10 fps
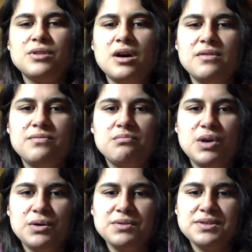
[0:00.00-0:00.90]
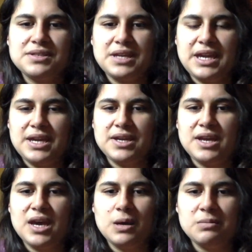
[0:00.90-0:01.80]
love most and
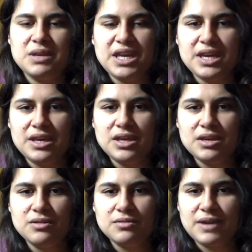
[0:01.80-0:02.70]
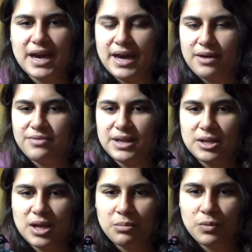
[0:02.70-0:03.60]
how many you have in
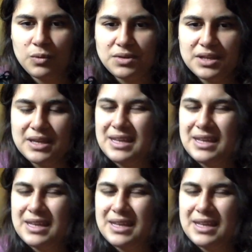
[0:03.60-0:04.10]
that mold.